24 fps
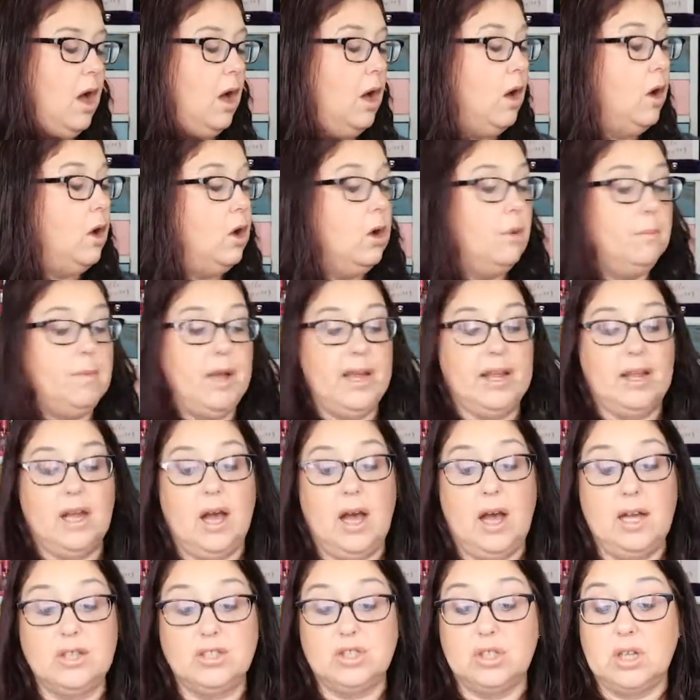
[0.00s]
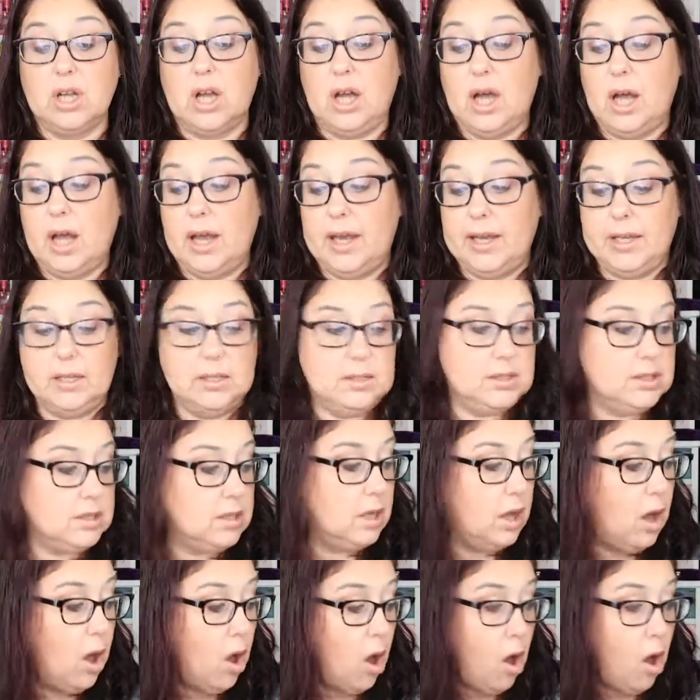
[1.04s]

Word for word: Oh my gosh, guys.